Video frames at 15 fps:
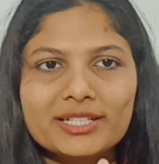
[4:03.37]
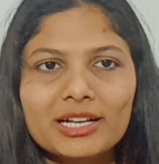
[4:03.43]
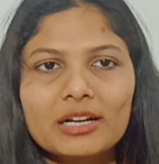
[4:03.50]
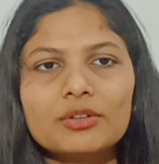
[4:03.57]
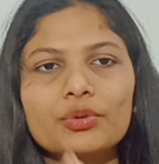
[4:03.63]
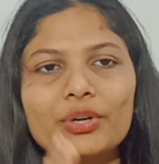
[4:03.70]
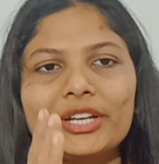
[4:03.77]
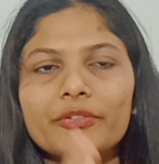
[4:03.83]
these
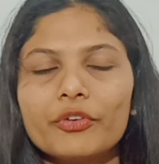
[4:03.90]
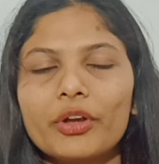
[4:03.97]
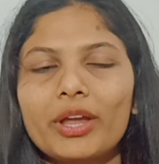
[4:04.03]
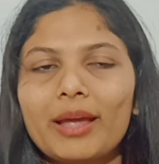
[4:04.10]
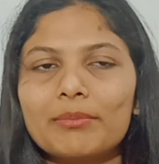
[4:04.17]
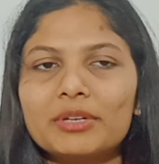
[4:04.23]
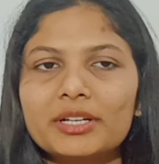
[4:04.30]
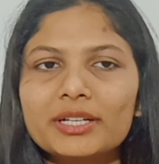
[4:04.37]
are 20
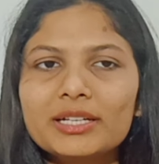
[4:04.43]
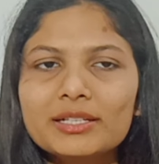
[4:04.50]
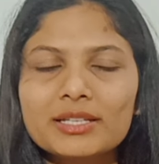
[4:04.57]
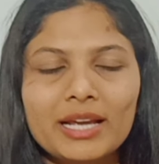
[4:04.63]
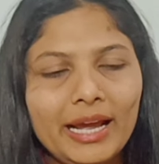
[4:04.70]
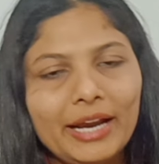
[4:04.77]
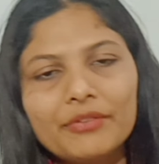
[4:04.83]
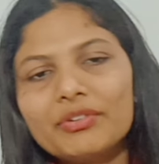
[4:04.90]

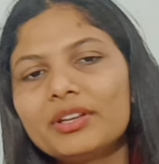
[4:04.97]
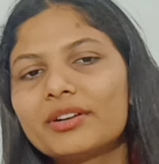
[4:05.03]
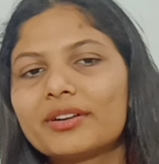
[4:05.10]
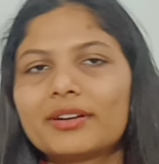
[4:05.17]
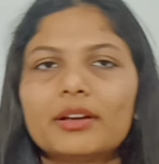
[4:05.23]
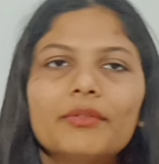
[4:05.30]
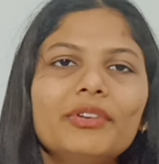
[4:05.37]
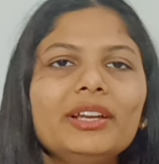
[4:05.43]
vocabularies, and
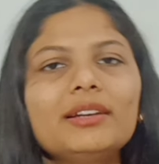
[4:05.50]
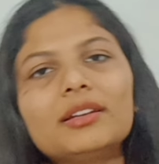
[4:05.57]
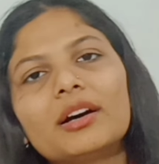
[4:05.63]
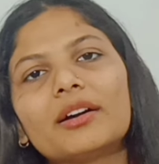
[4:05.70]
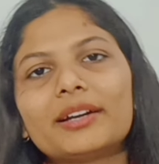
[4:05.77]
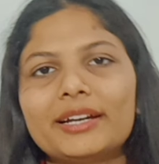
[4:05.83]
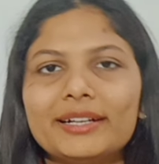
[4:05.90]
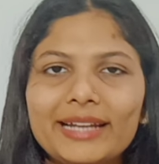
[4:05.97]
we
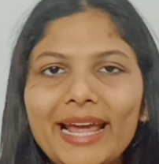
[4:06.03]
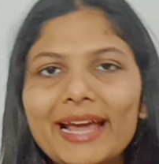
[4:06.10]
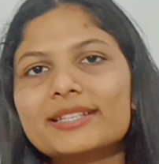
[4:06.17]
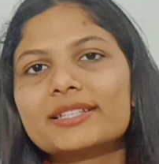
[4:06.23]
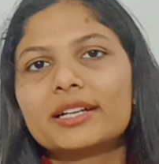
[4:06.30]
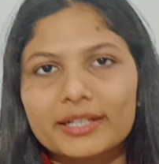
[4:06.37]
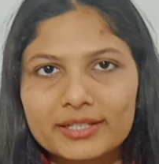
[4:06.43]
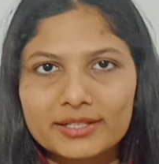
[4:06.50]
learn it
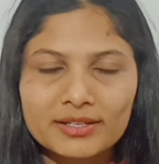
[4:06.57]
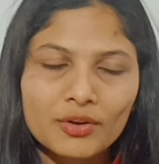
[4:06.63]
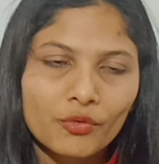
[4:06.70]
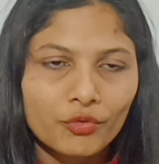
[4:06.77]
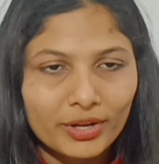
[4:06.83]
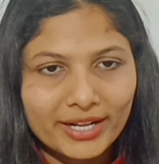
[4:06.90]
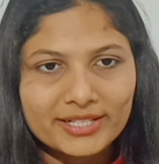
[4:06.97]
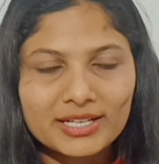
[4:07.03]
as it is.
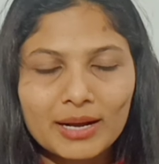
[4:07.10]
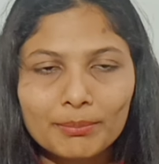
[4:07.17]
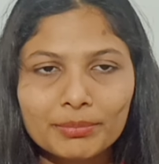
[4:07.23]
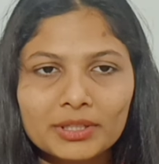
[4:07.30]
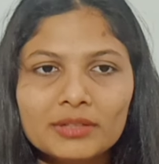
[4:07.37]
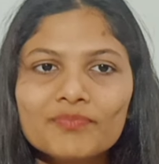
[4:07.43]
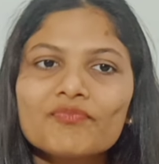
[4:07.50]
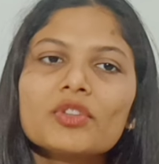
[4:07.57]
For
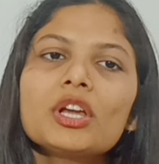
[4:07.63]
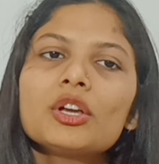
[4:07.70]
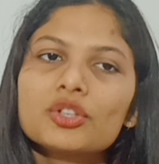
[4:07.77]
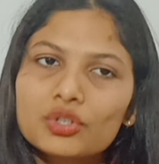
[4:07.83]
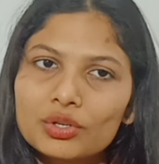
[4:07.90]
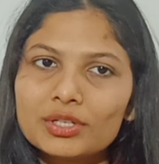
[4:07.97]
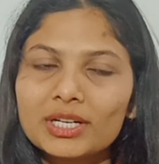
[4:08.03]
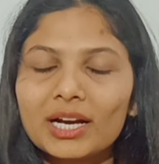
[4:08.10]
example,
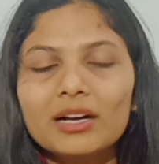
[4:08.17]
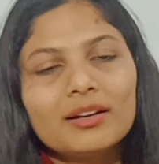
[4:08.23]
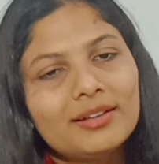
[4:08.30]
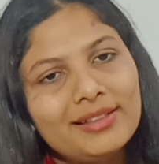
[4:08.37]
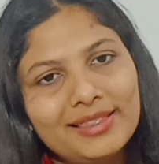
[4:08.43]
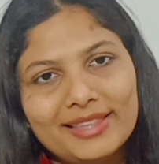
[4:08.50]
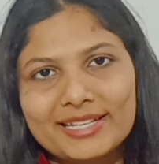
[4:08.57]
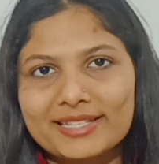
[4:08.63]
sunna,
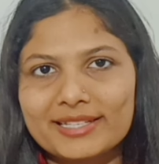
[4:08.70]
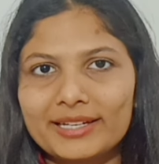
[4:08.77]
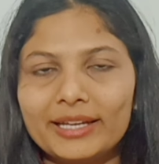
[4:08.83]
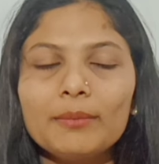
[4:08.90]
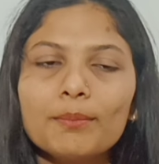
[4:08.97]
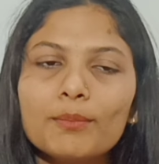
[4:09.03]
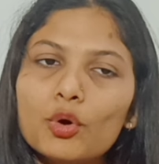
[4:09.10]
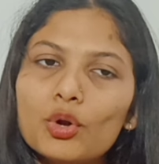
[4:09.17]

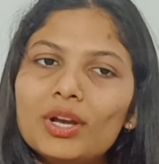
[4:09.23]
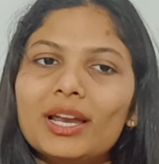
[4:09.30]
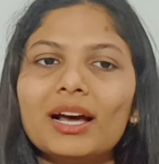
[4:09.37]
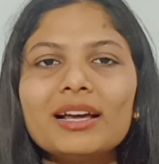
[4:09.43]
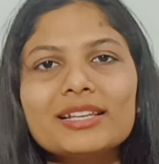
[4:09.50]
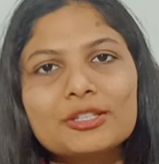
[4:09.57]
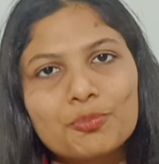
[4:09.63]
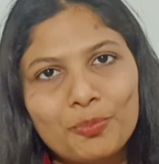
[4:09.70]
listening,
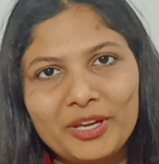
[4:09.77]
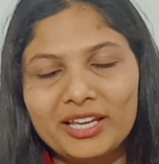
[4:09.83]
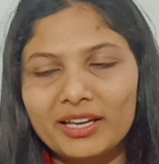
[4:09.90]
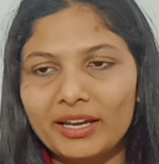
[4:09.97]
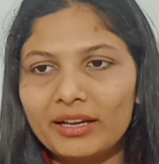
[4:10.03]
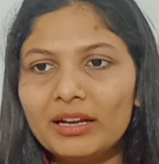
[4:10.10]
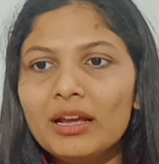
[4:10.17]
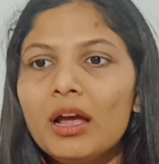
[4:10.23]
bolna,
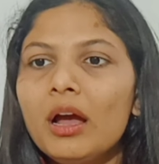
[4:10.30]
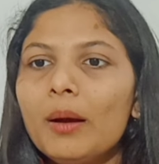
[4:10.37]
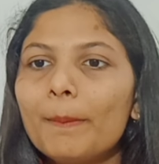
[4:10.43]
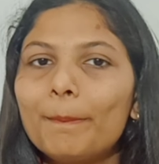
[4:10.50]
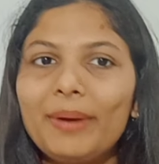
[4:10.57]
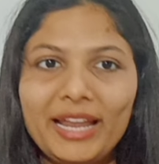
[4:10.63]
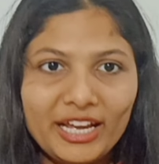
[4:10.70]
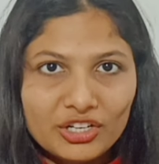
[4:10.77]
speaking,
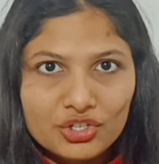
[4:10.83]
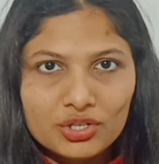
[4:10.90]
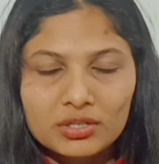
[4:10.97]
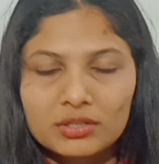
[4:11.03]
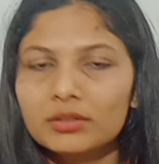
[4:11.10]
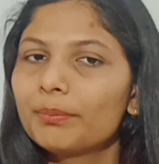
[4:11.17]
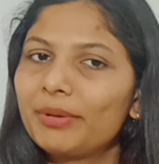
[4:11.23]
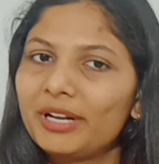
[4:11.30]

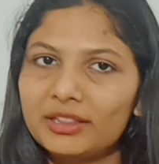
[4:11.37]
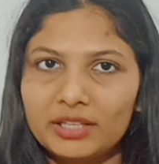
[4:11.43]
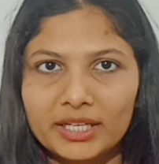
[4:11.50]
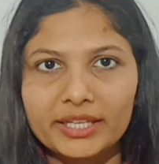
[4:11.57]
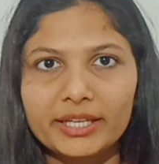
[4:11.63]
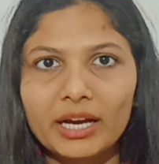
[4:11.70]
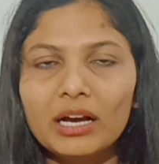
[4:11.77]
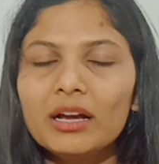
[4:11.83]
pledge,
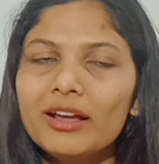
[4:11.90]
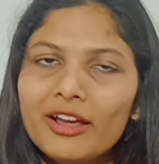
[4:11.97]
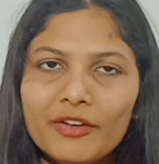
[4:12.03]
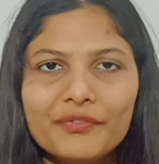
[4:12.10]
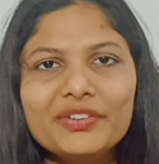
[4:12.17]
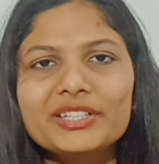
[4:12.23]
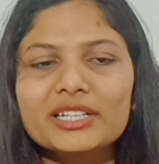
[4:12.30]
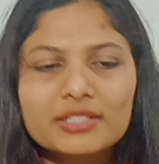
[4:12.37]
pratigya.
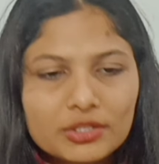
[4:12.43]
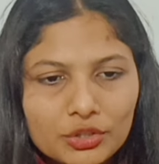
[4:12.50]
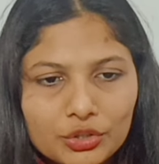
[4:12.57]
We